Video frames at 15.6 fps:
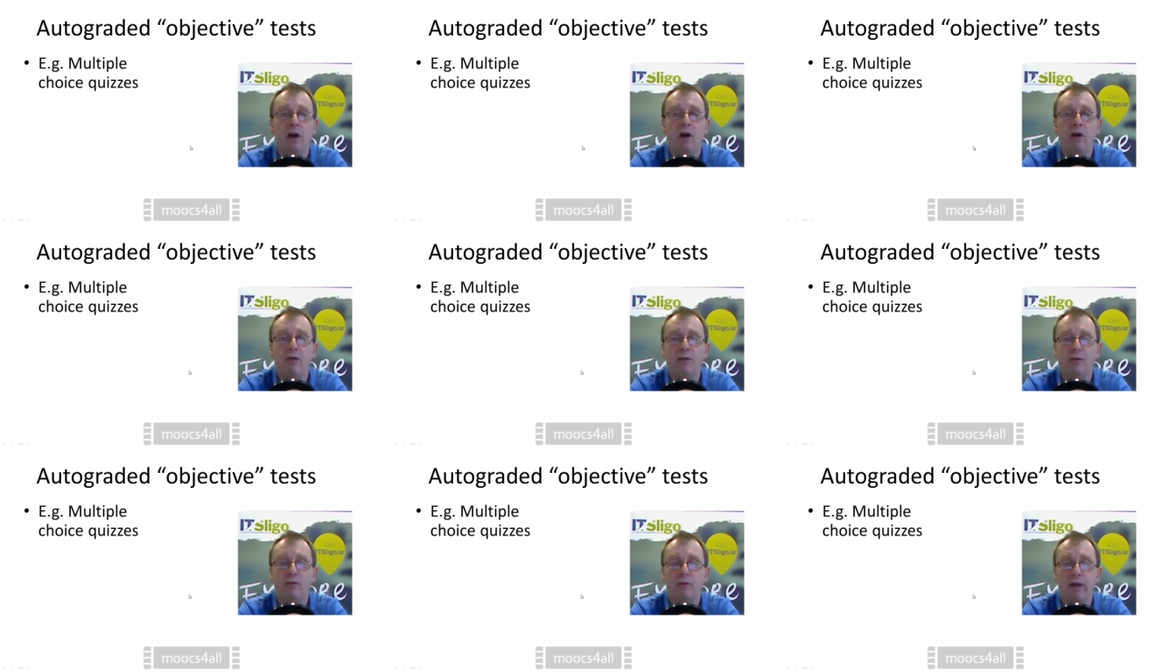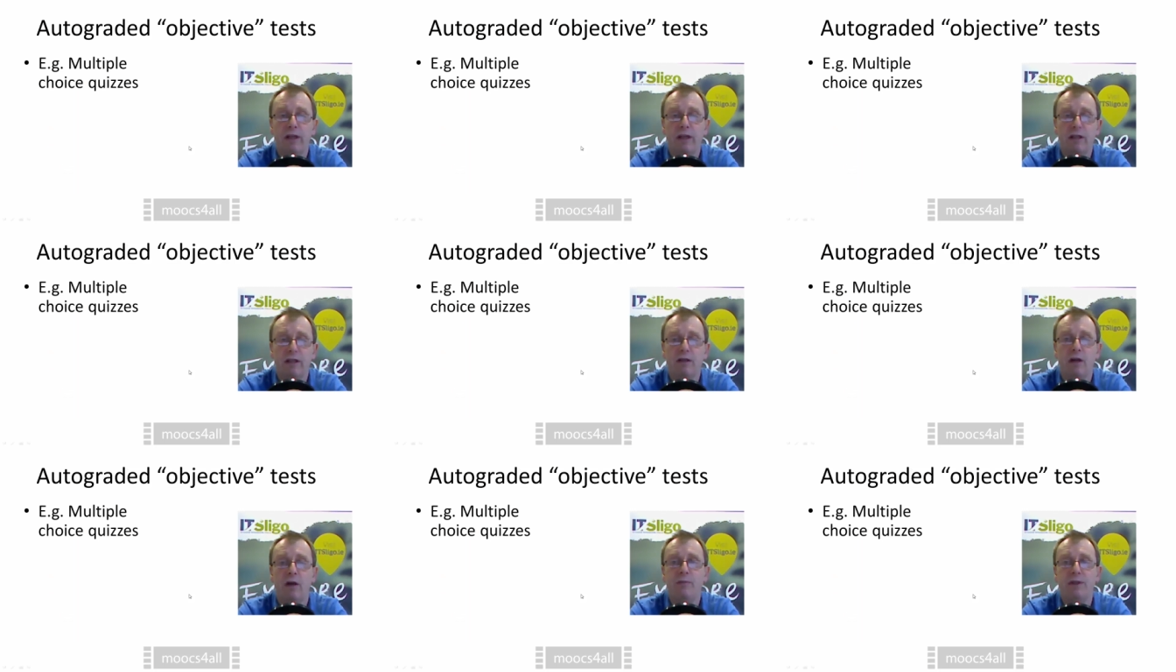
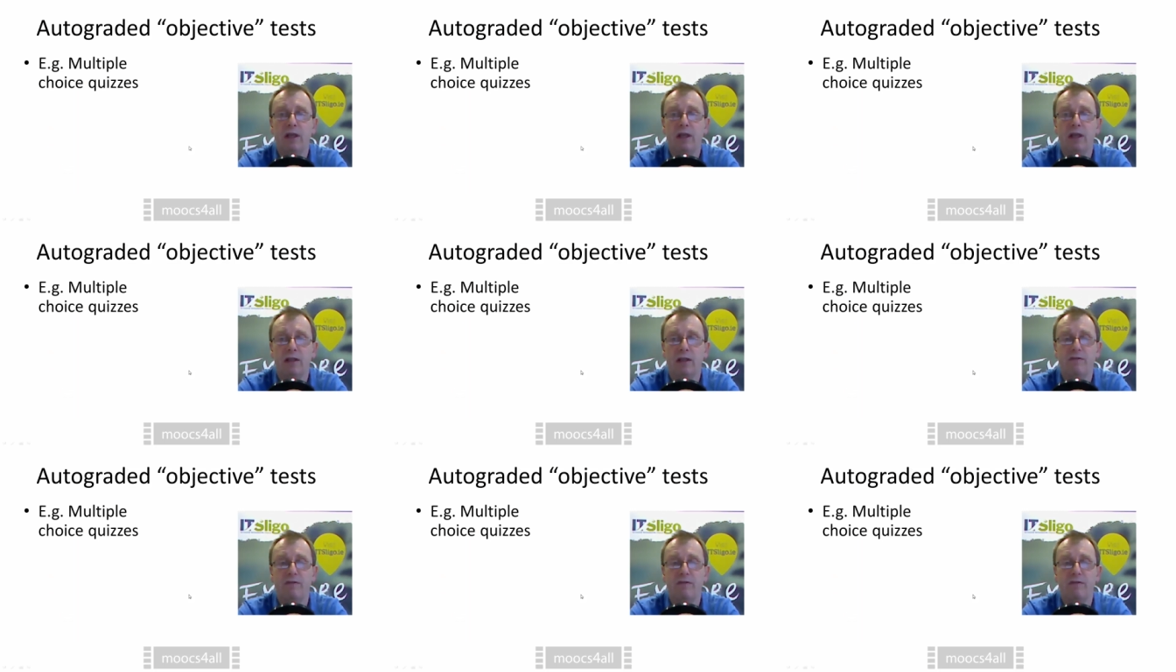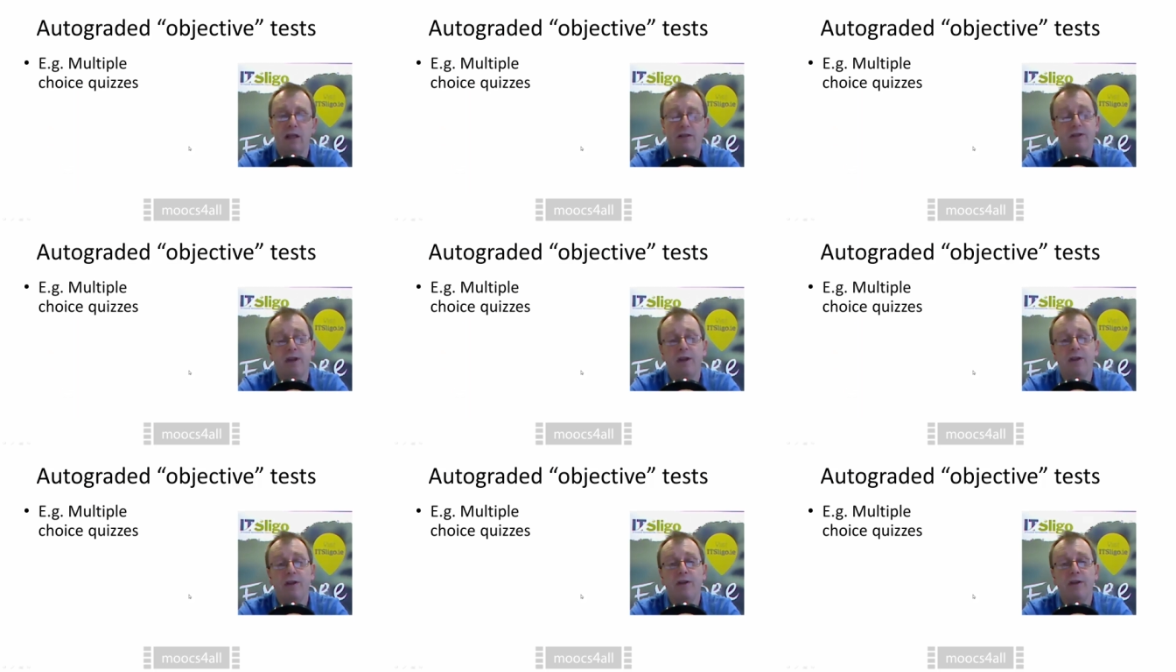Auto-graded objective tests.
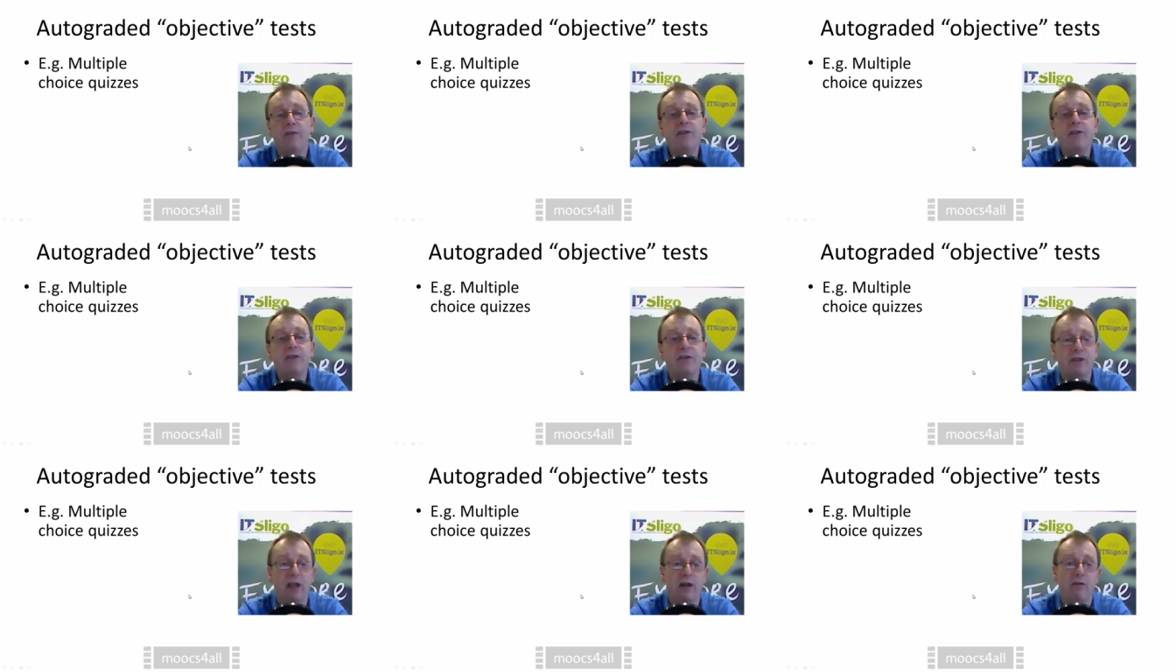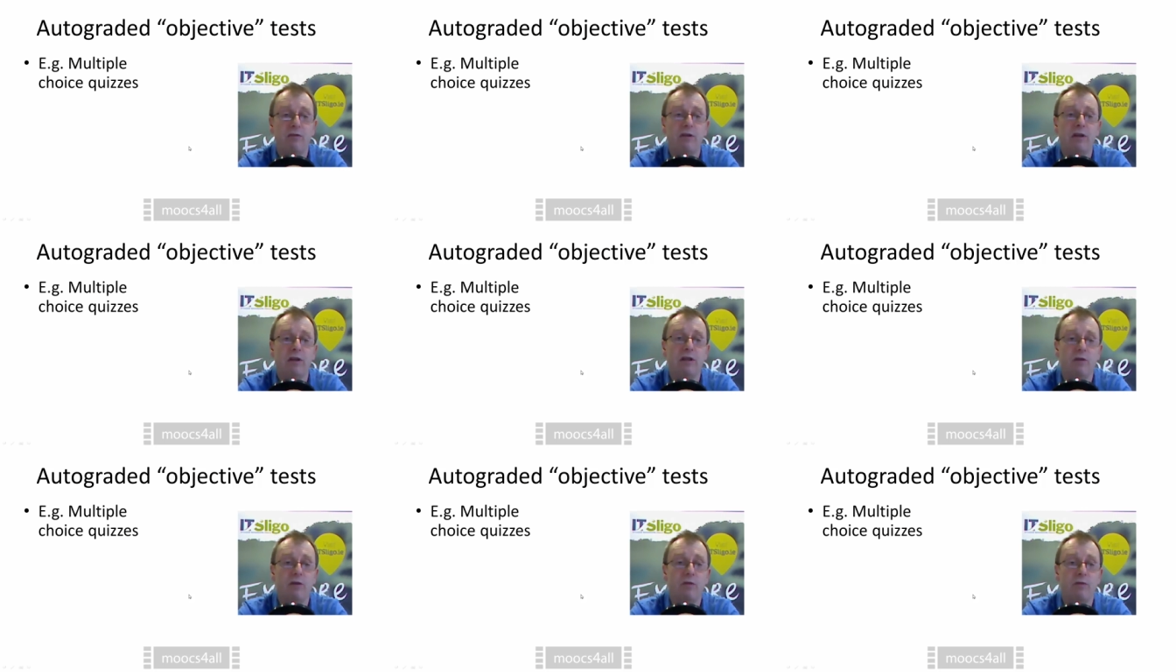Now these are generally
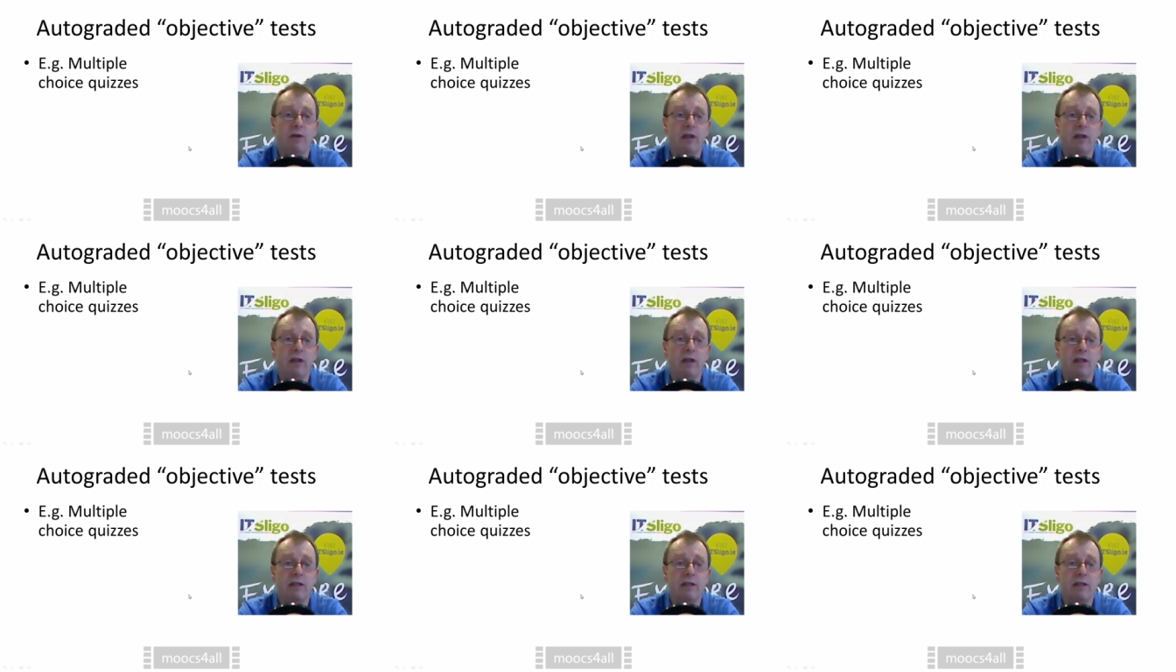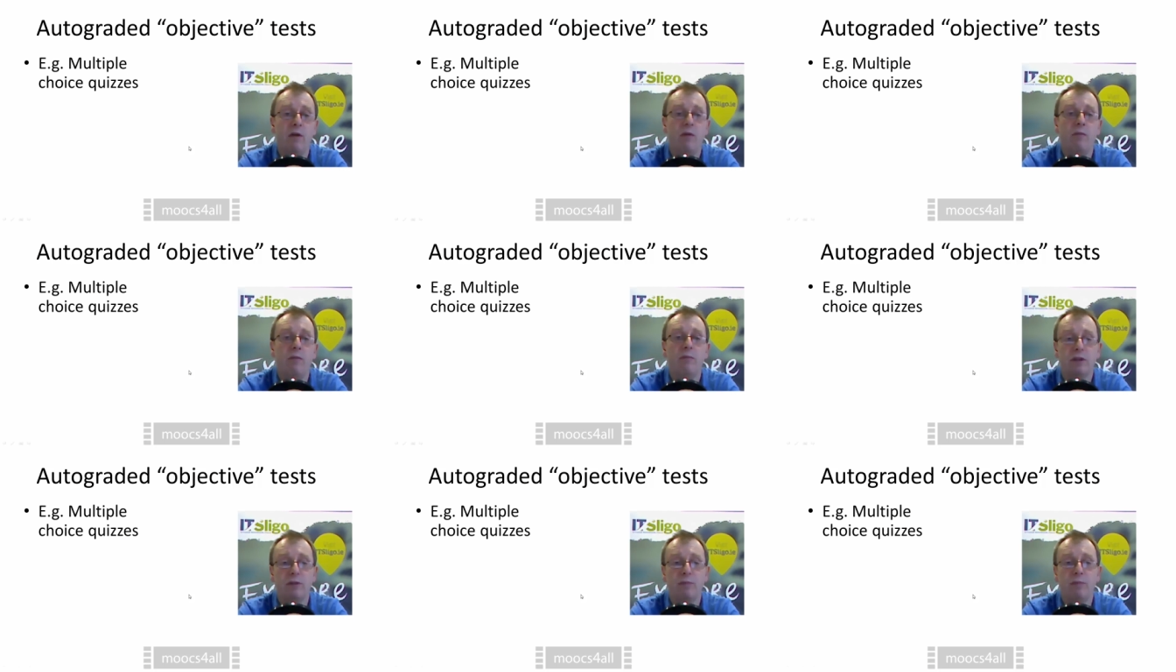known as
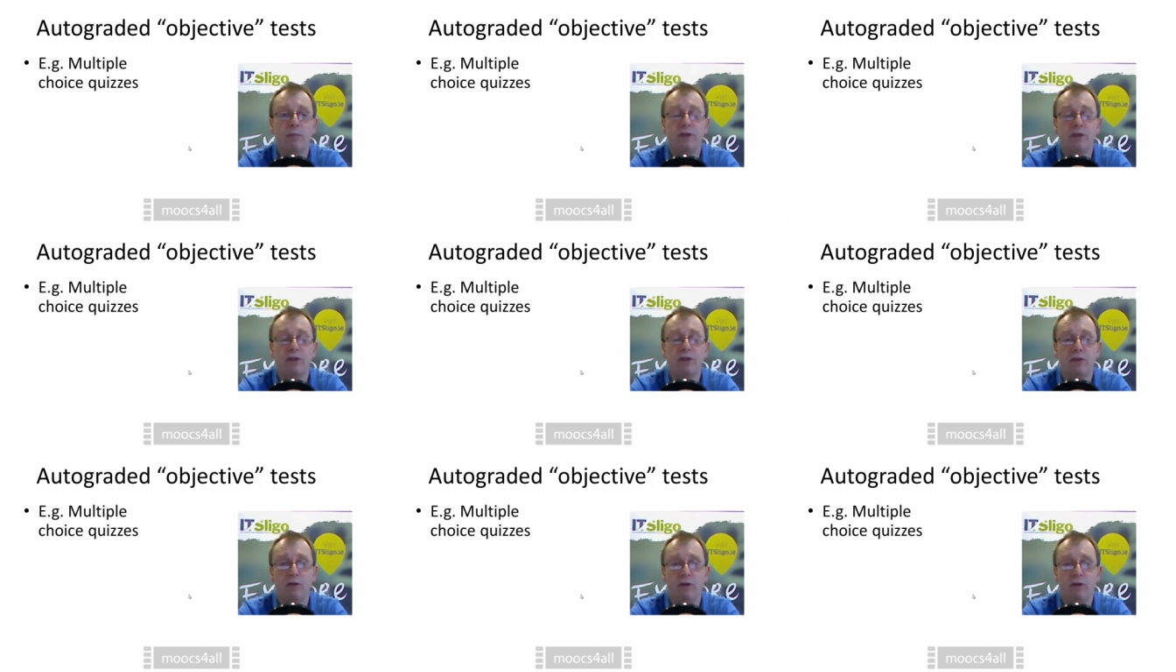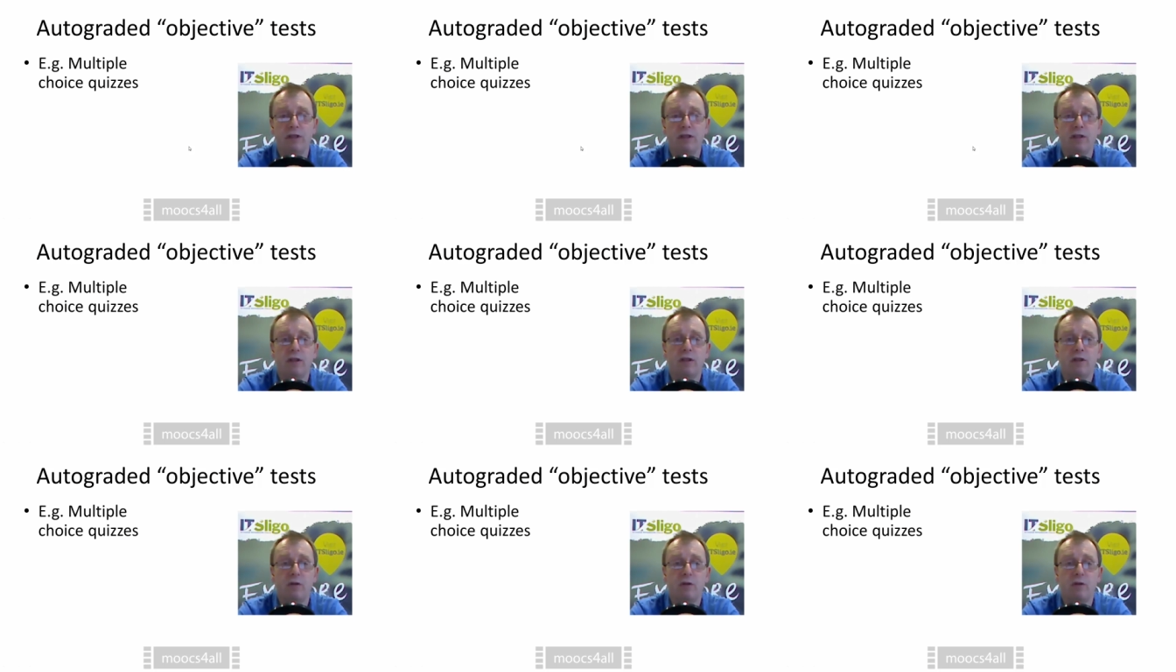multiple choice
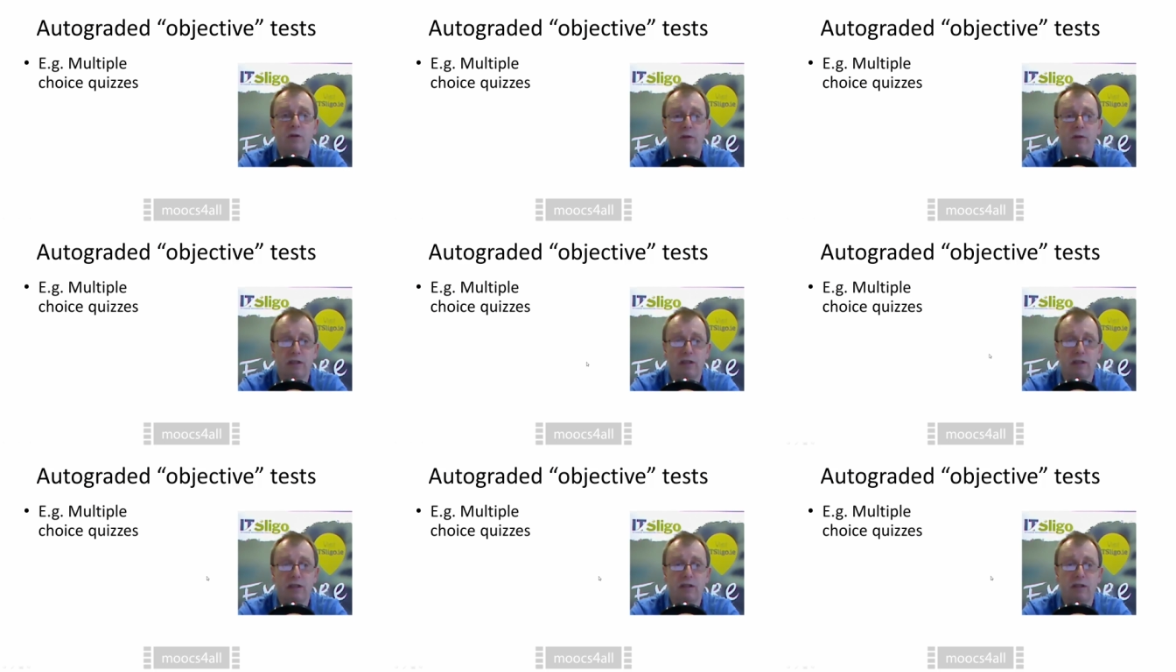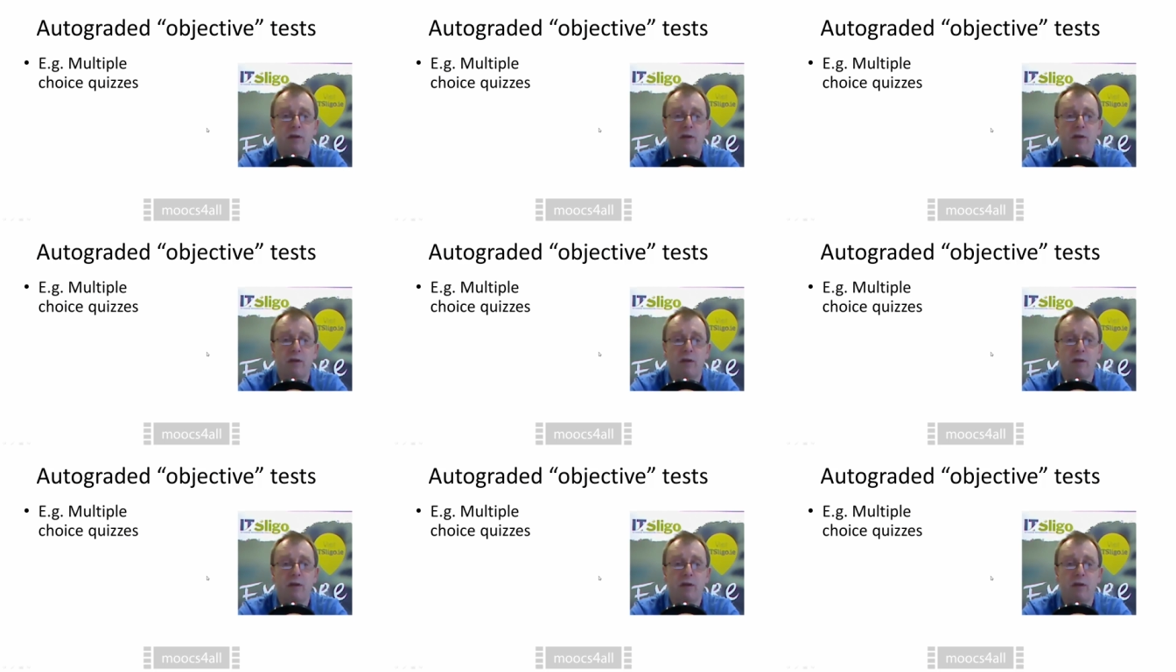quizzes,